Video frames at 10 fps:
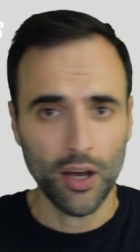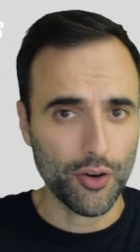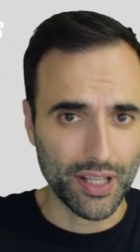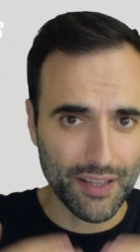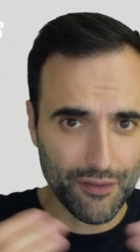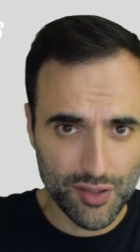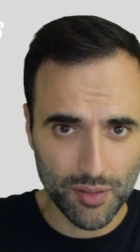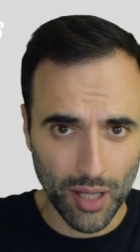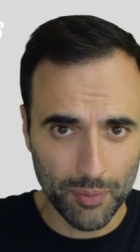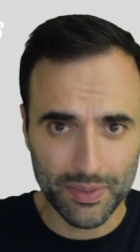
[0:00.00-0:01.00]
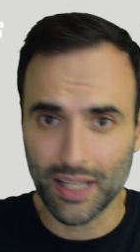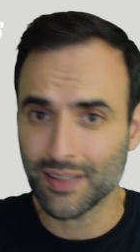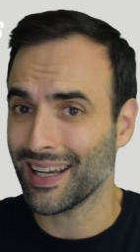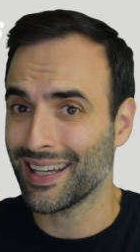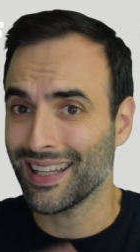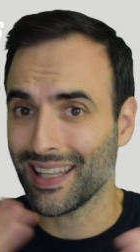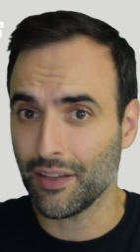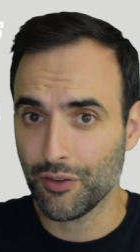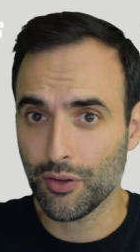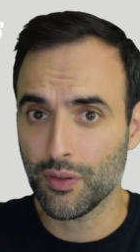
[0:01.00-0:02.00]
I'll give you some updates and
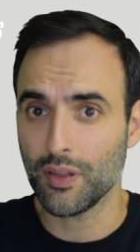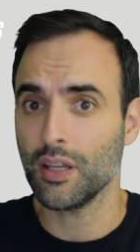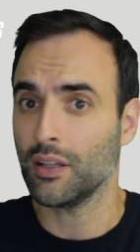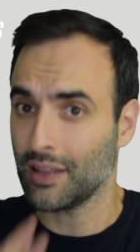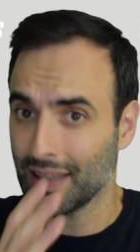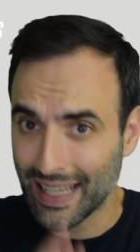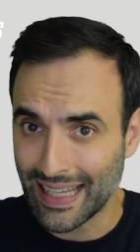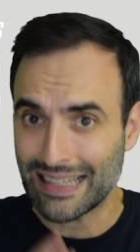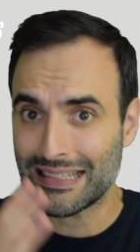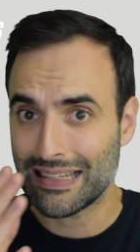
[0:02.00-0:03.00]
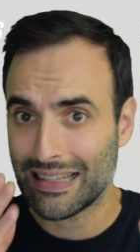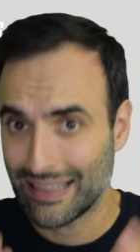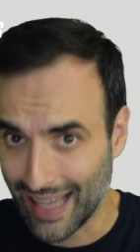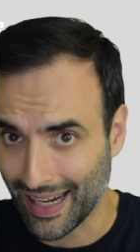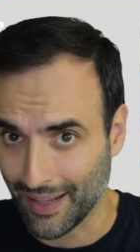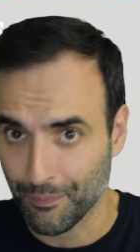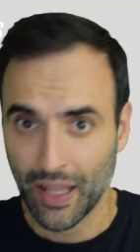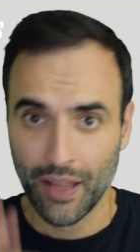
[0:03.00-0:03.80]
give you the latest data.